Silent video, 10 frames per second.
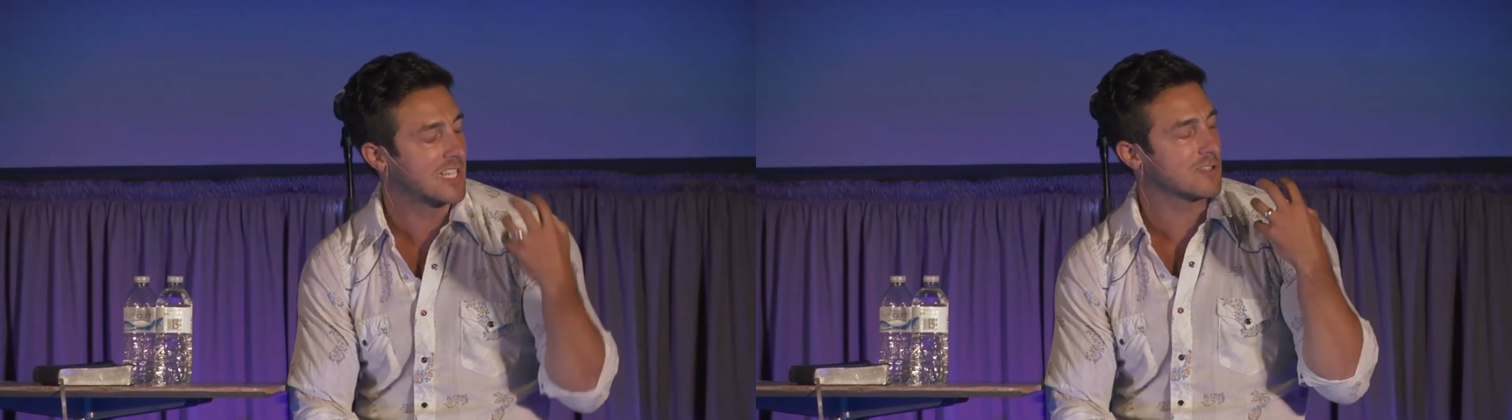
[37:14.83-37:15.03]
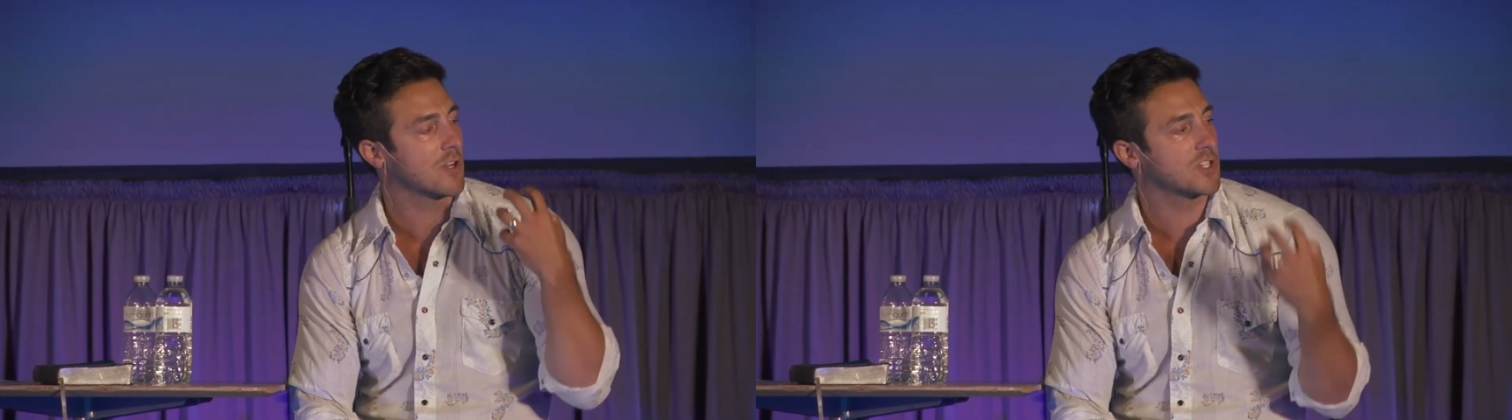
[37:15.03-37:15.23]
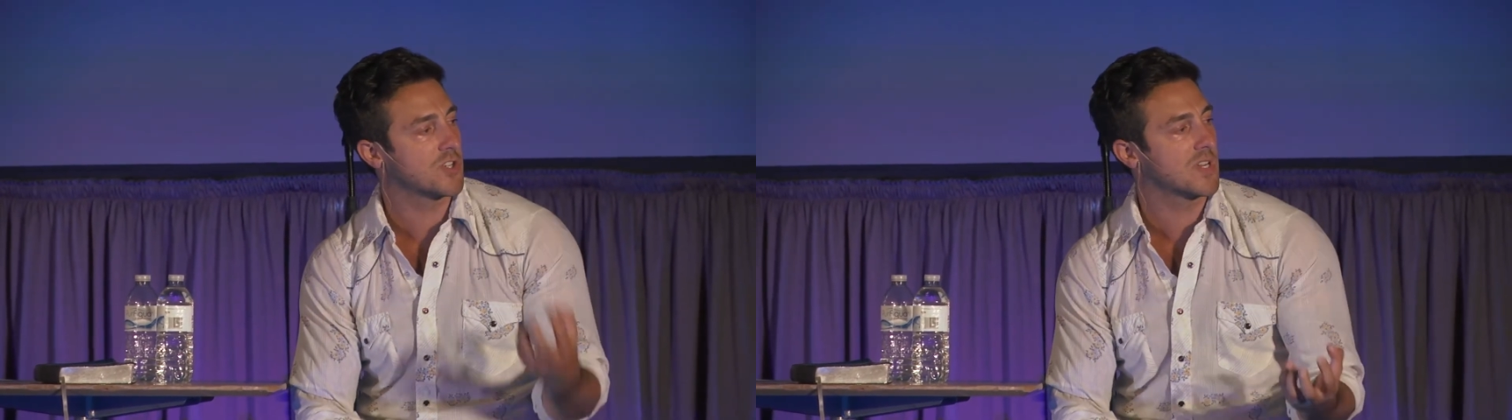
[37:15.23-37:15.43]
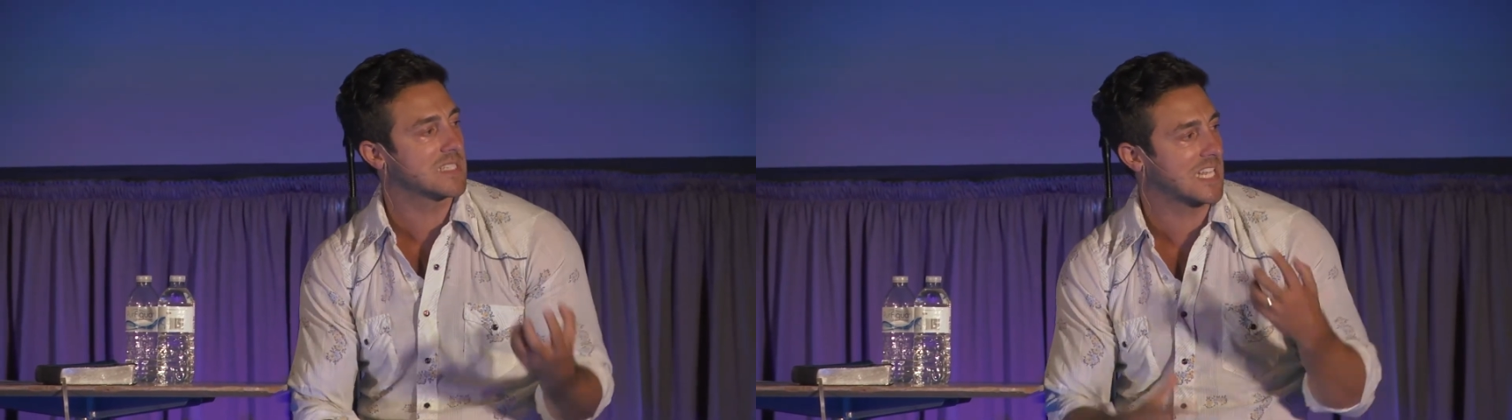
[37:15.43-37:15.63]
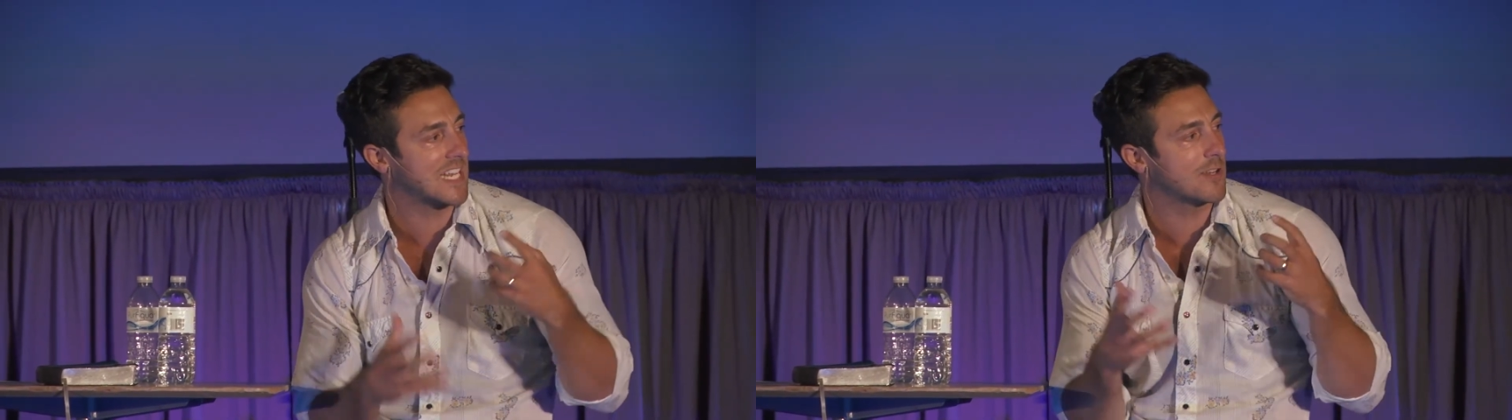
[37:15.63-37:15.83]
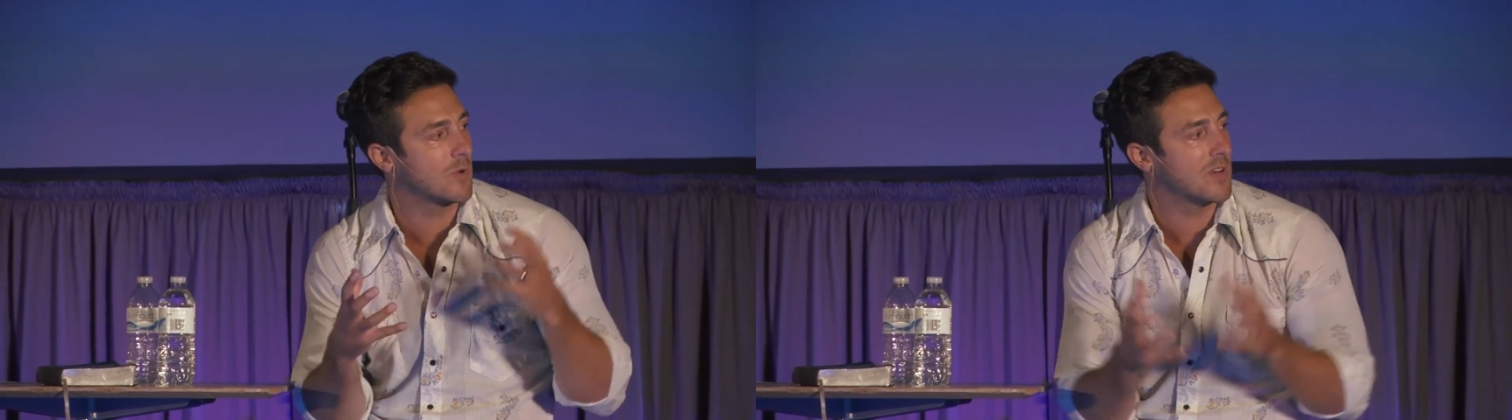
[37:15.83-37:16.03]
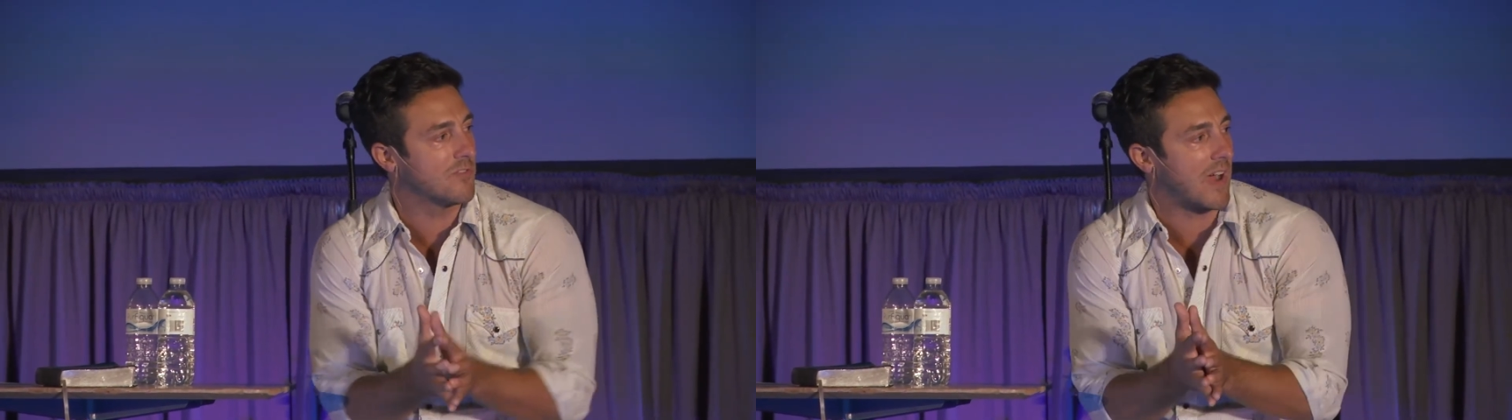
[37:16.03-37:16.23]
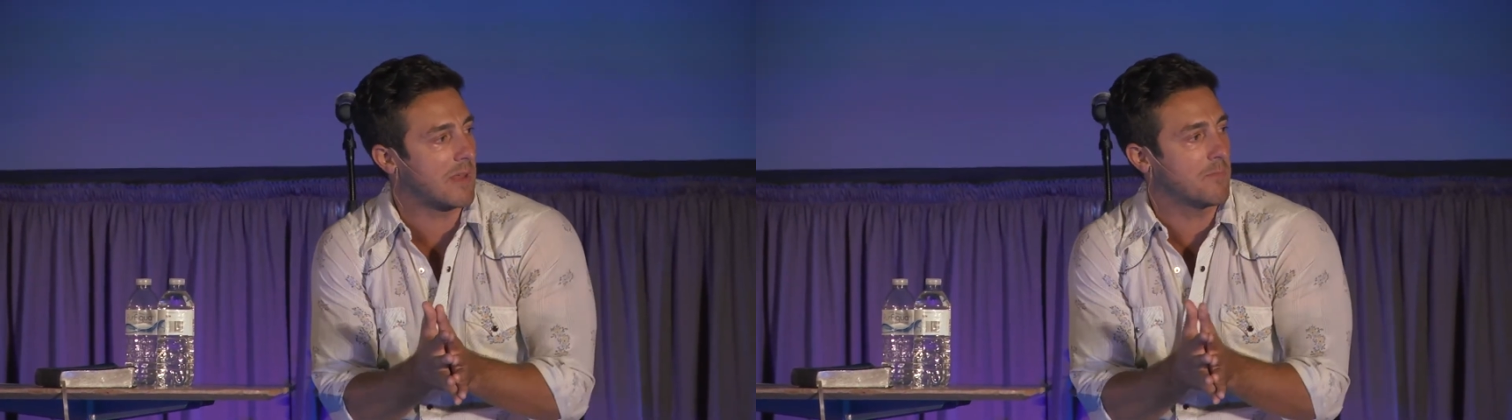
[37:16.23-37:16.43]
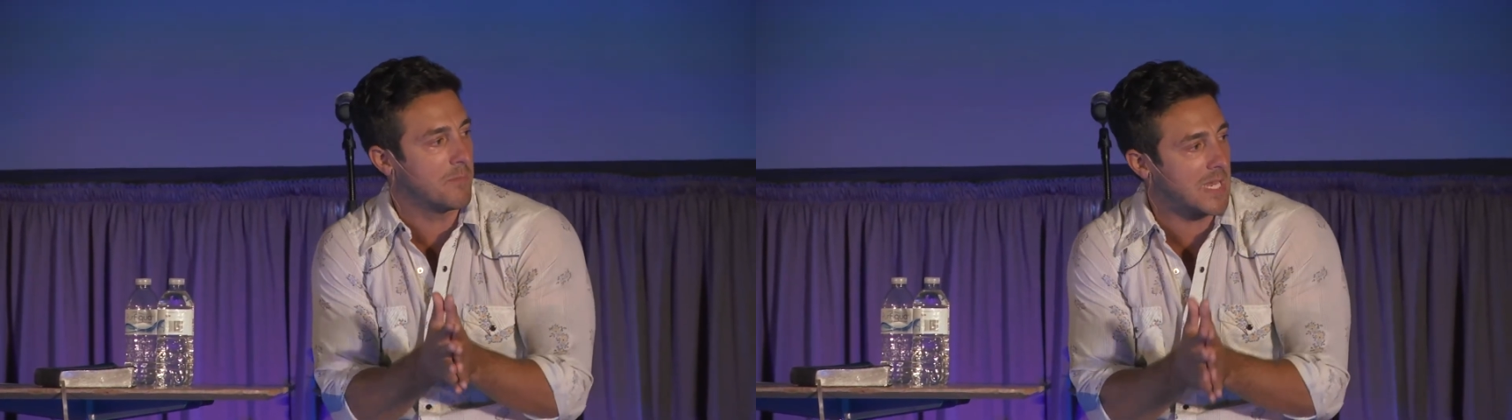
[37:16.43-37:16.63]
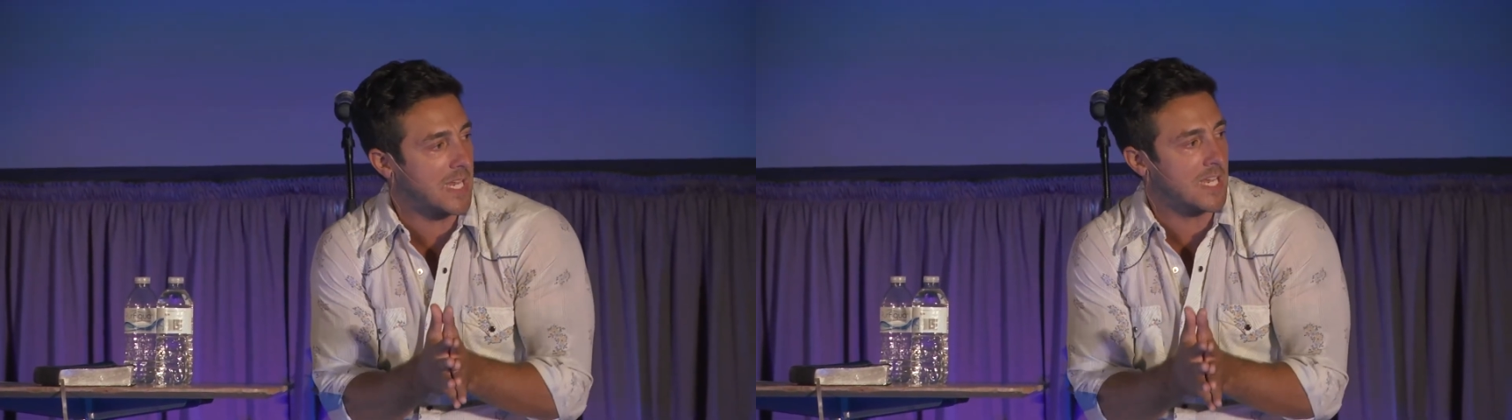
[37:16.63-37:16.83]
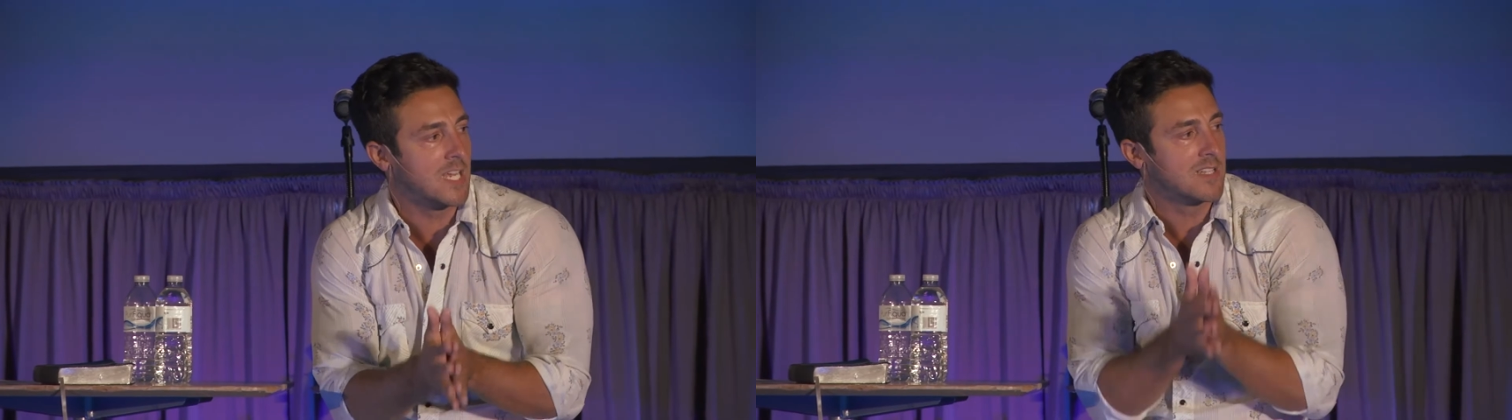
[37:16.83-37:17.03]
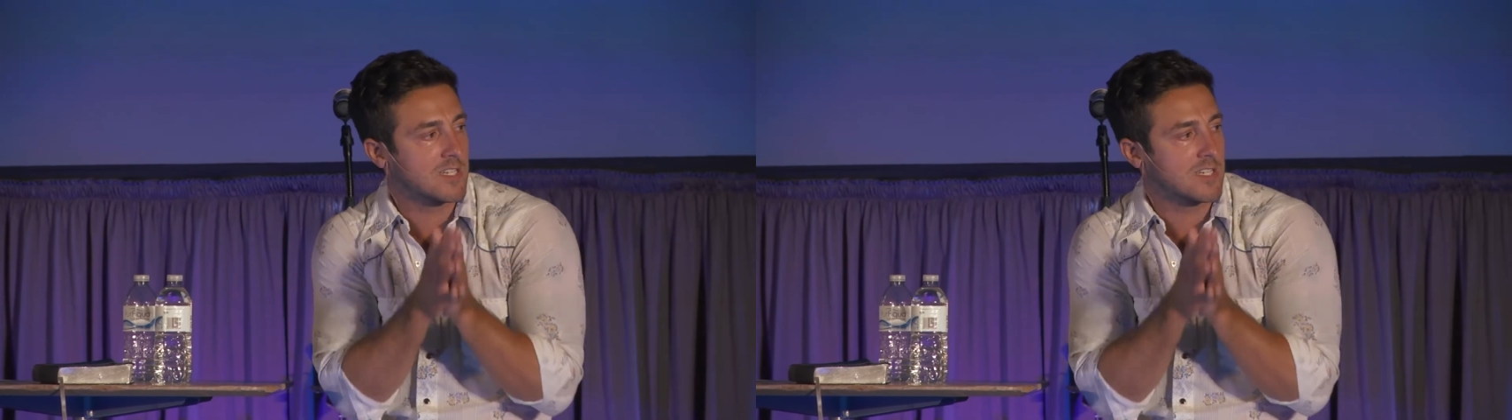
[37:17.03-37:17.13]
as long as you continue to invite me